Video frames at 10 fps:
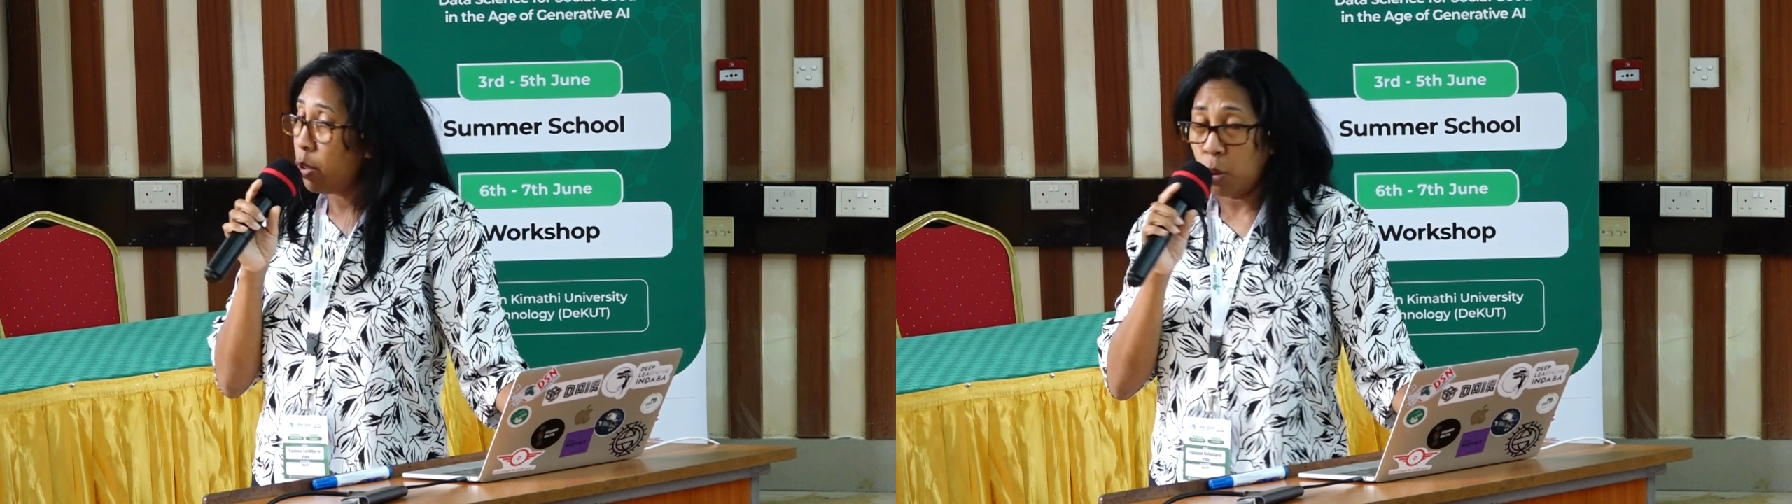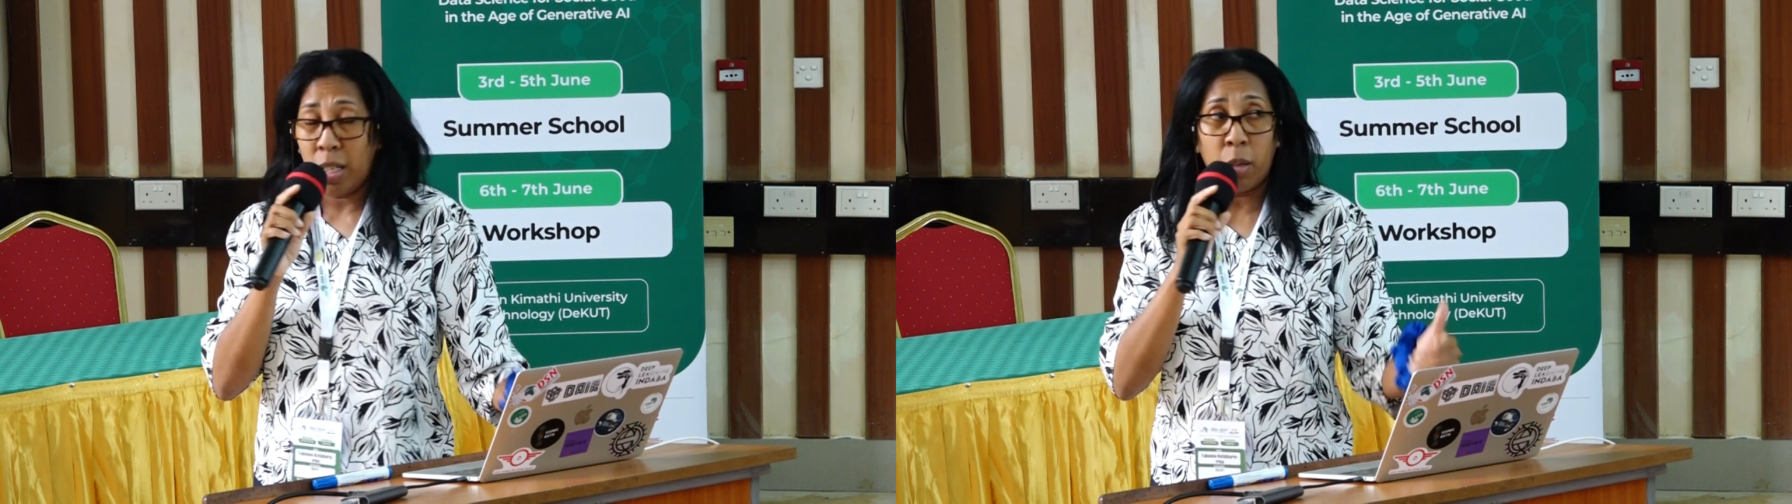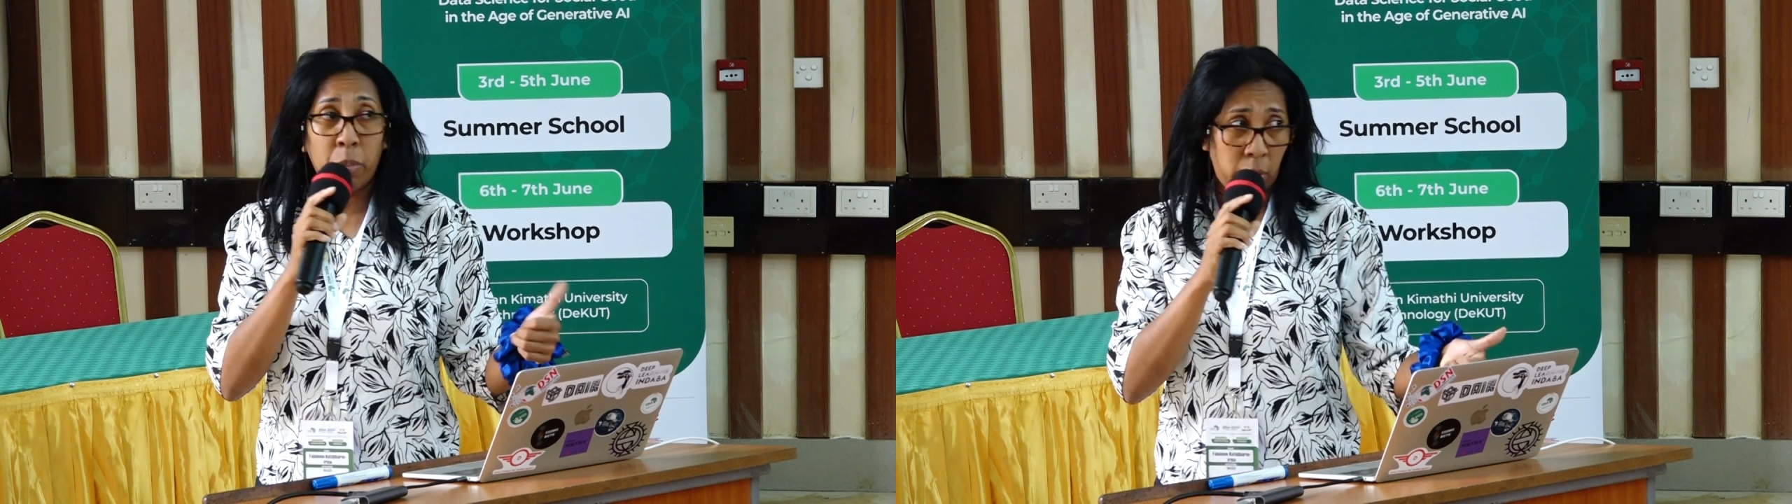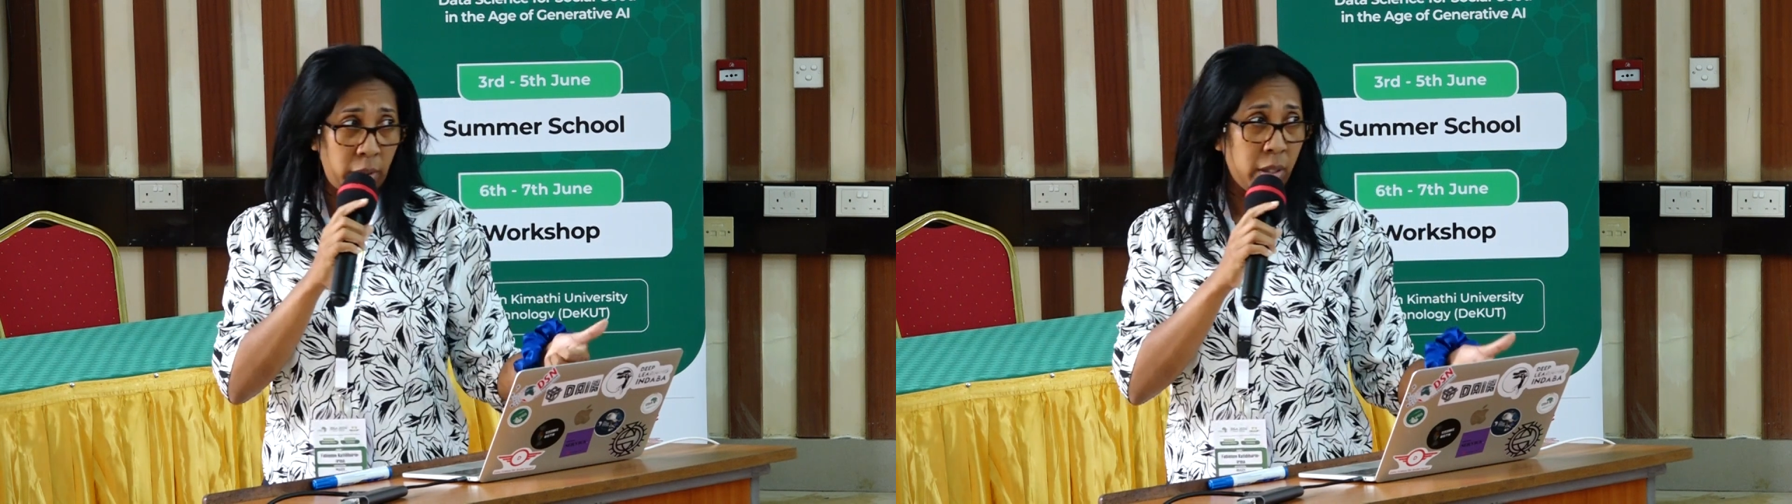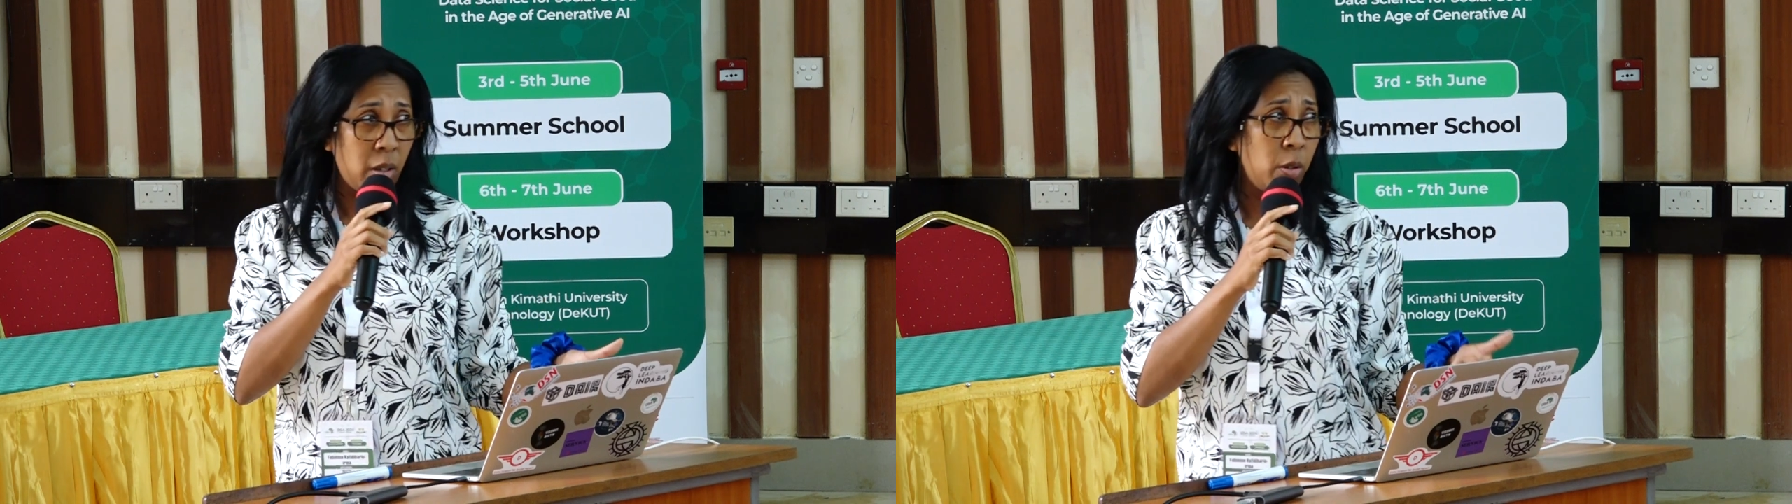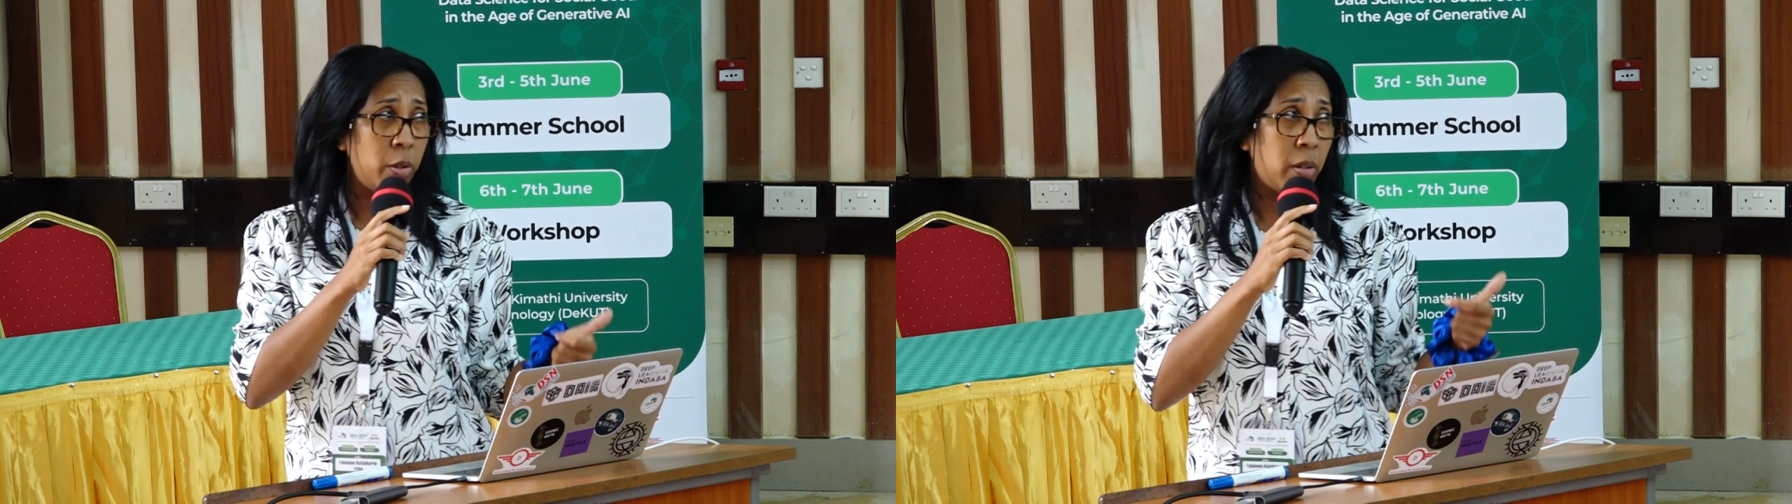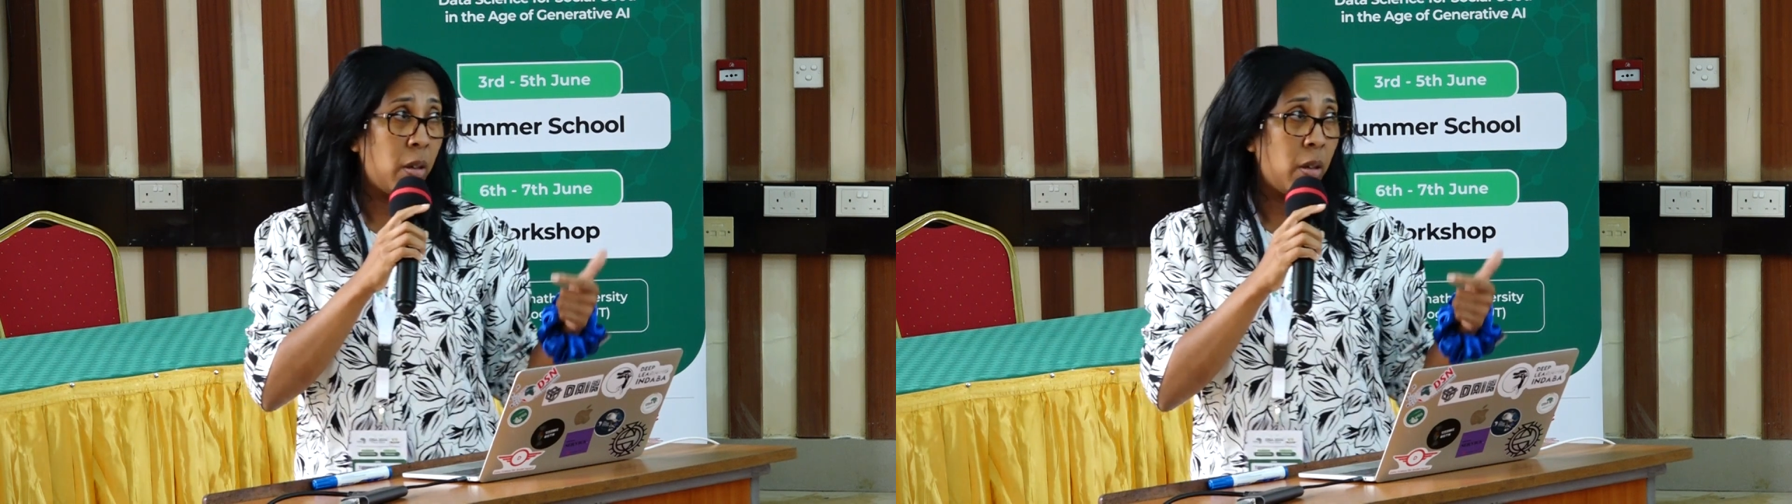solar boiler or